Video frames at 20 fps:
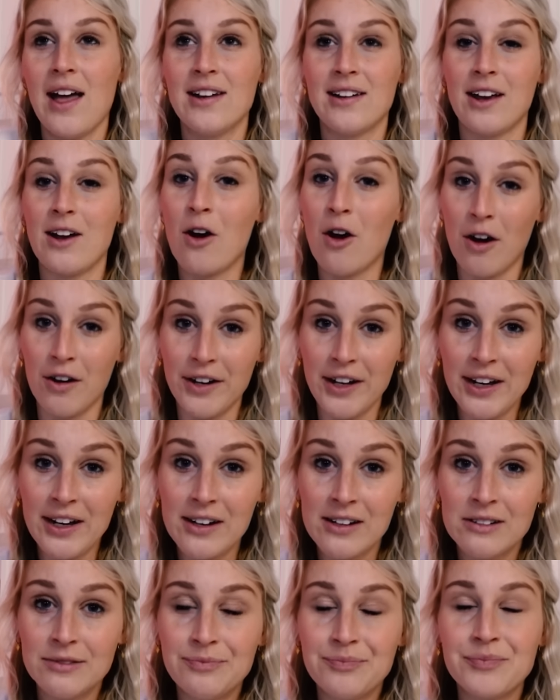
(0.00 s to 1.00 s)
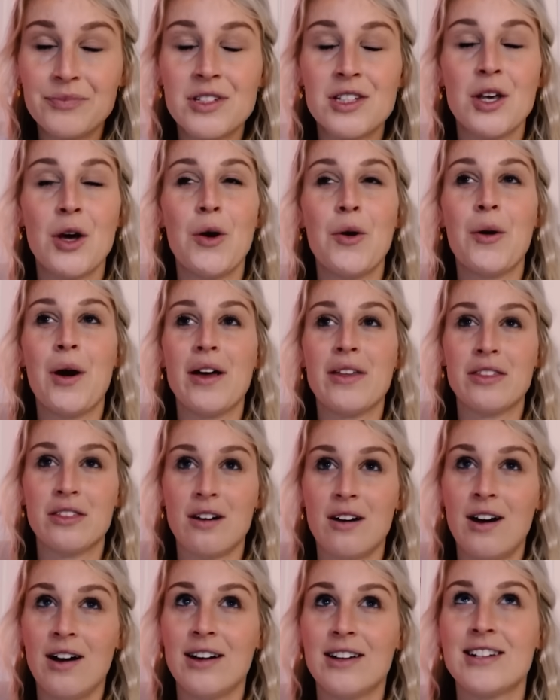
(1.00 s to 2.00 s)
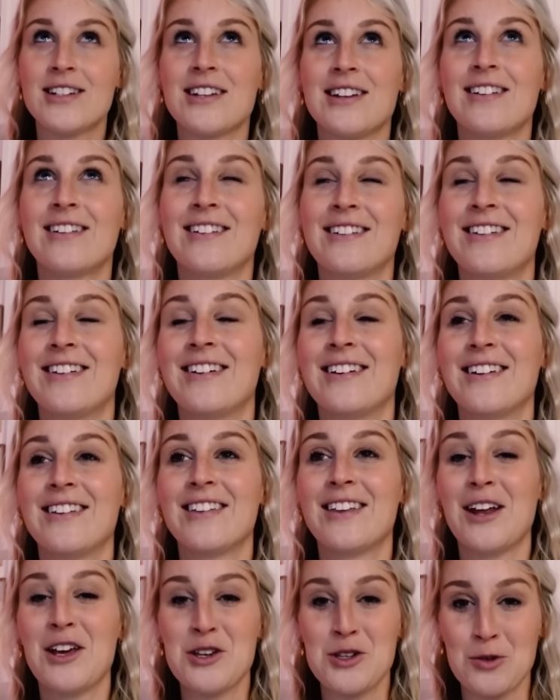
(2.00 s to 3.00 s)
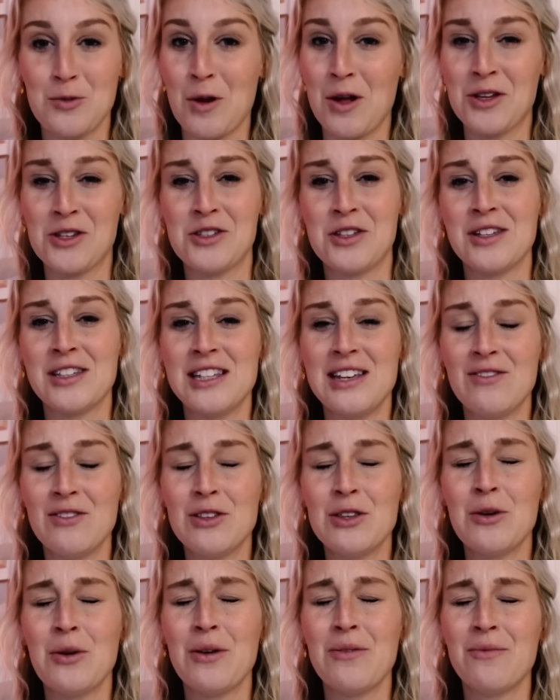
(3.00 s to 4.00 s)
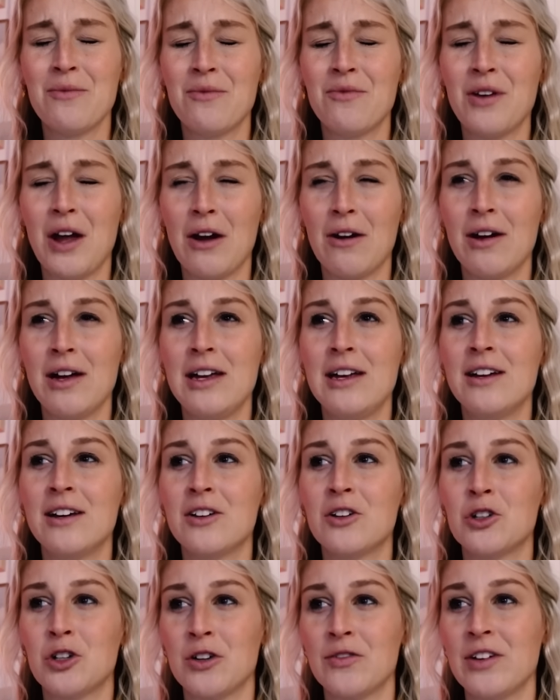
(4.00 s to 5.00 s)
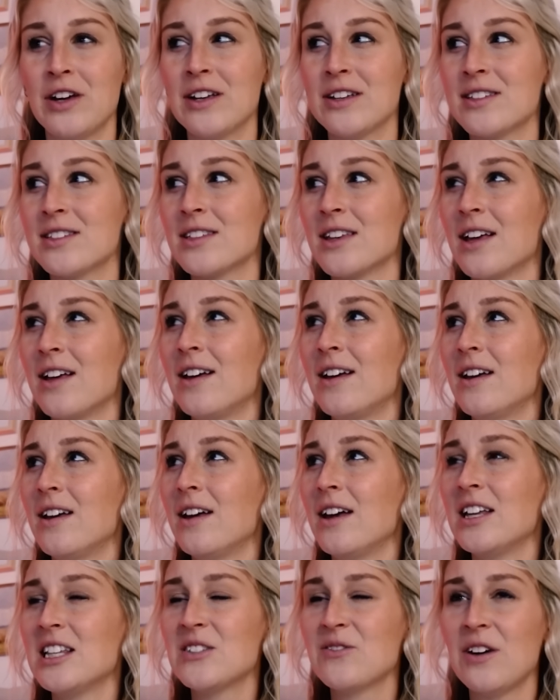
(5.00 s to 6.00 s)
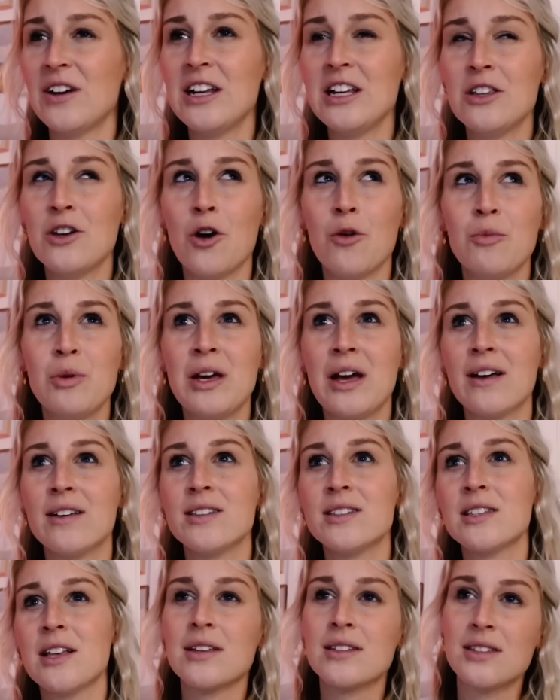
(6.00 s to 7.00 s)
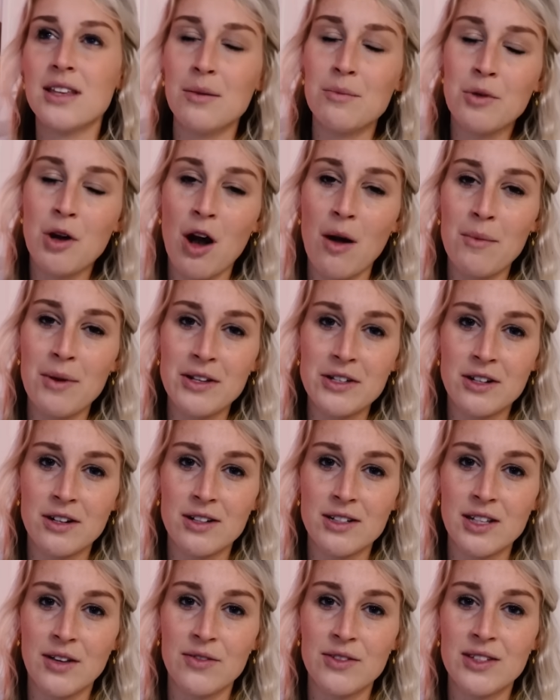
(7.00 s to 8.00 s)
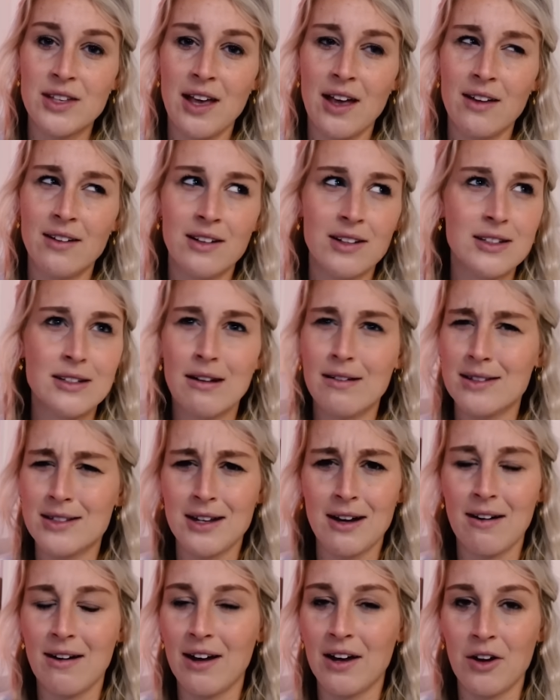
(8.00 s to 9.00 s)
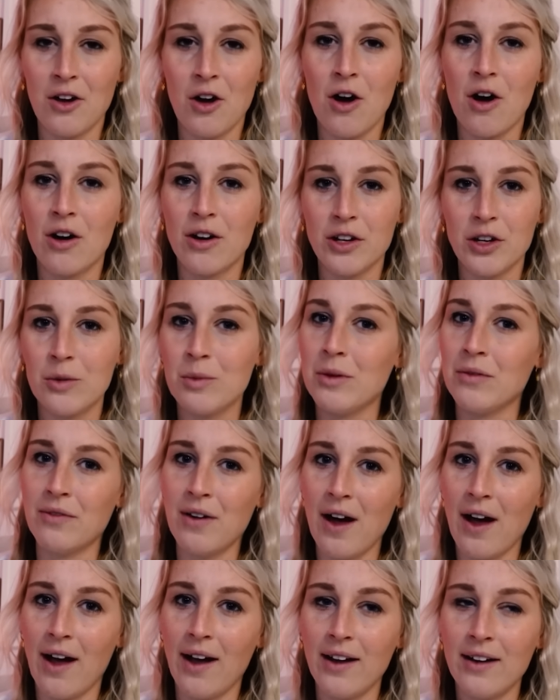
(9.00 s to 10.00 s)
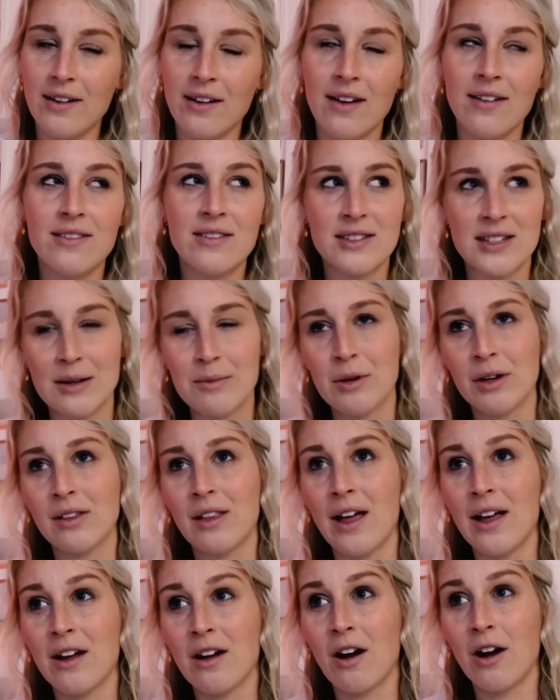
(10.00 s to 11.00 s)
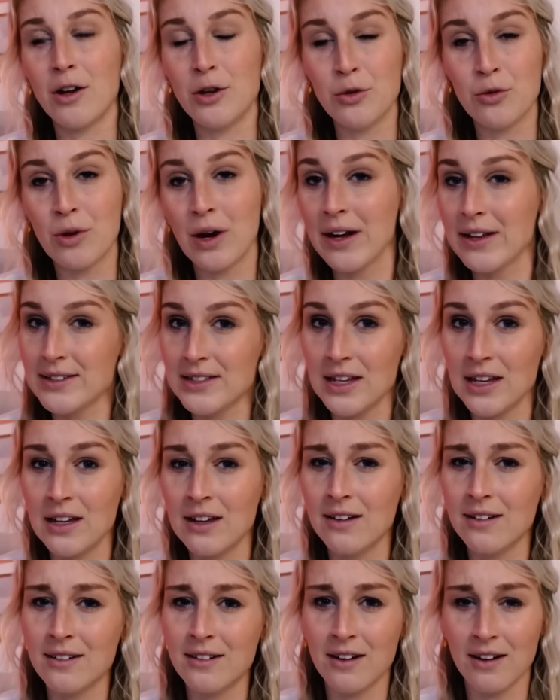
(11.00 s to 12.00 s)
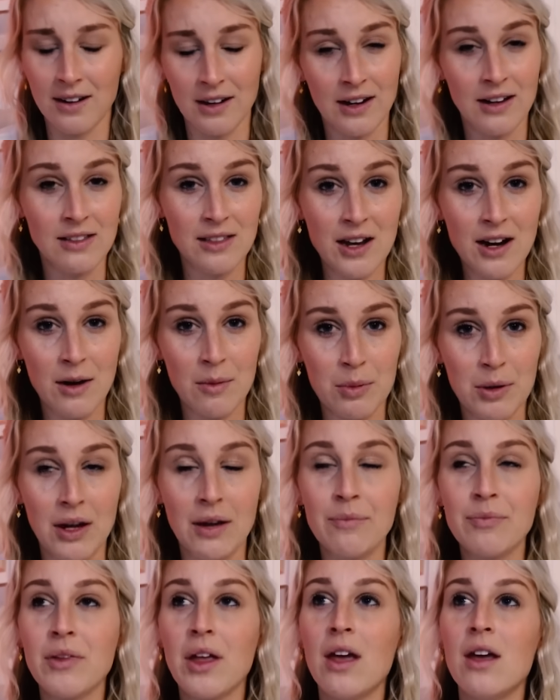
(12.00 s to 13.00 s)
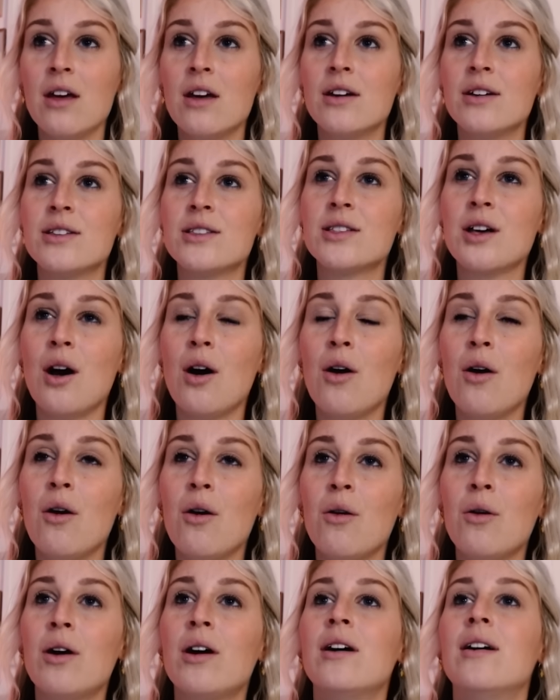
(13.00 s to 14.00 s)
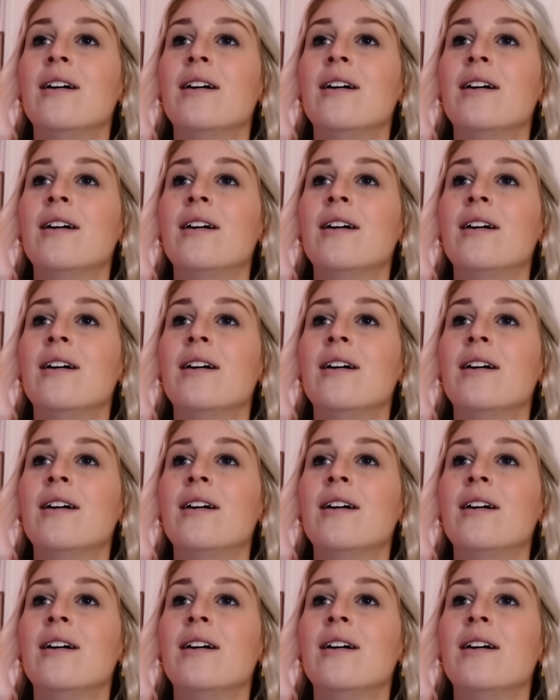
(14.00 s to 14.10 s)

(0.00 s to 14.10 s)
and iconic, so I thought that I should watch this even though I'm very nervous. It's funny though because some commenters have said it's not scary at all, you'll be fine, and some are like, are you crazy? You're gonna need therapy. So